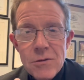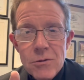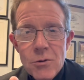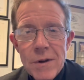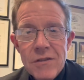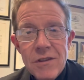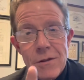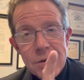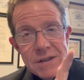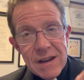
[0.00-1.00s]
you'll join us
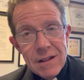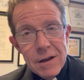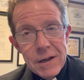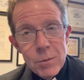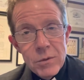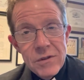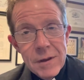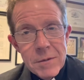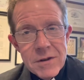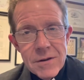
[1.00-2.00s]
either at 10 o'clock at Elmwood
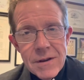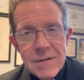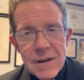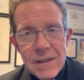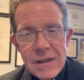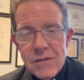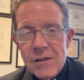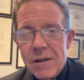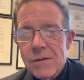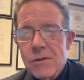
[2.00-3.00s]
Cemetery on the east
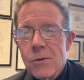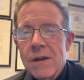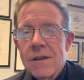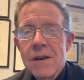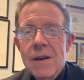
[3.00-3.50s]
side of Detroit,